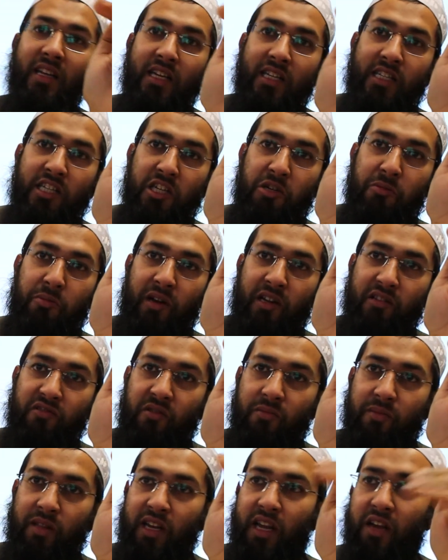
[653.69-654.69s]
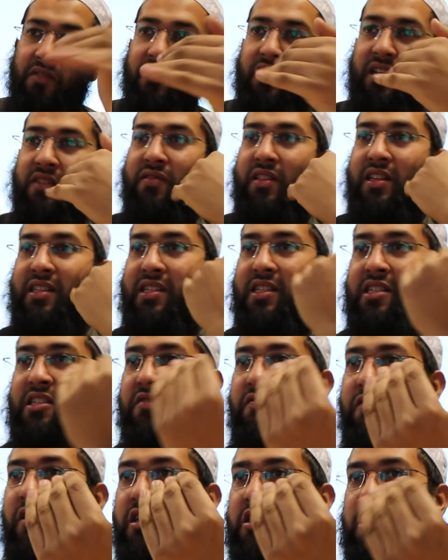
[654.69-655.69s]
it easier to pronounce from the left. If this is
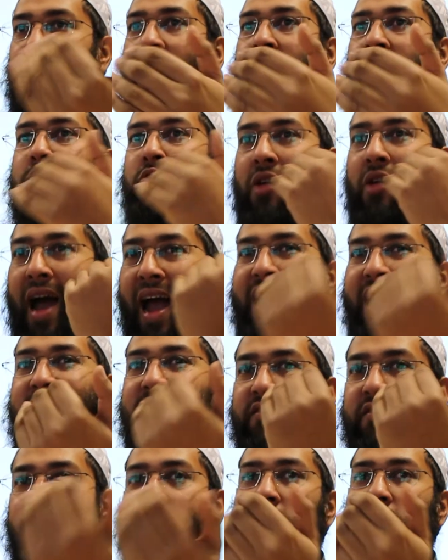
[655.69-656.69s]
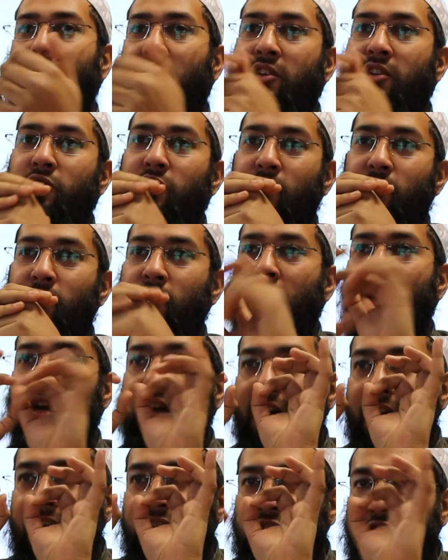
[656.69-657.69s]
the first time you're actively trying to
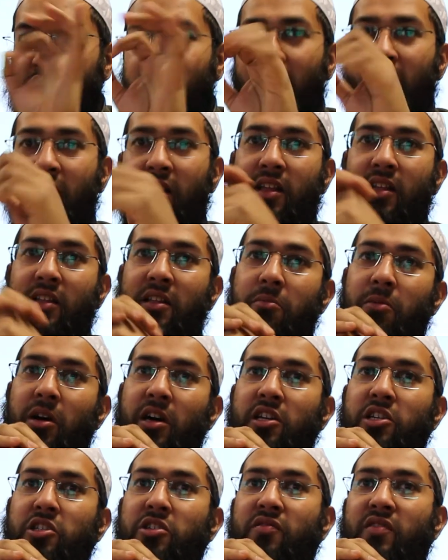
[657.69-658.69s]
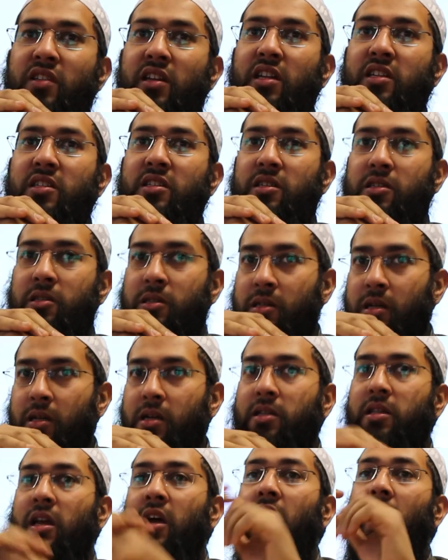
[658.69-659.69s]
strengthen the makhraj of the letter
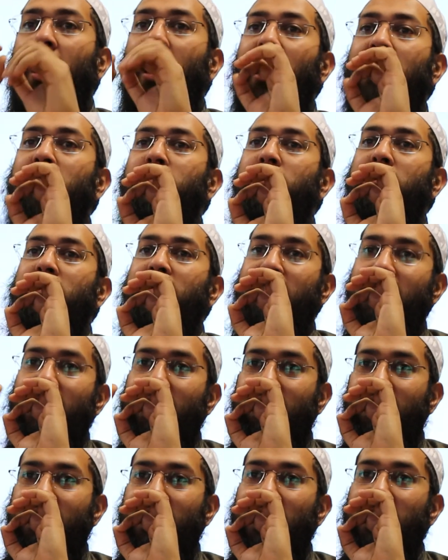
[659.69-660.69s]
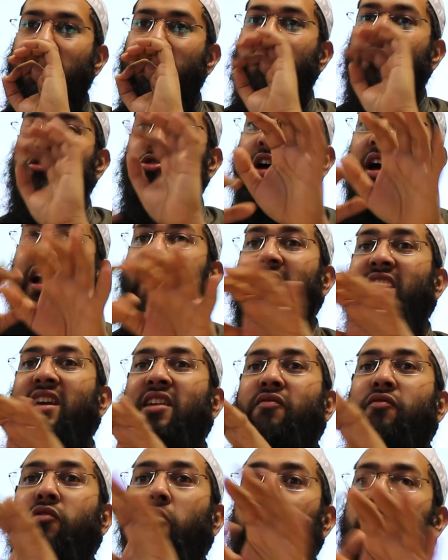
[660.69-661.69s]
daad, I would suggest
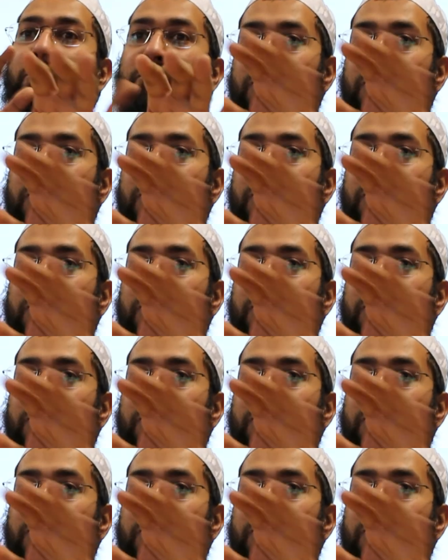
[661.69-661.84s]
trying from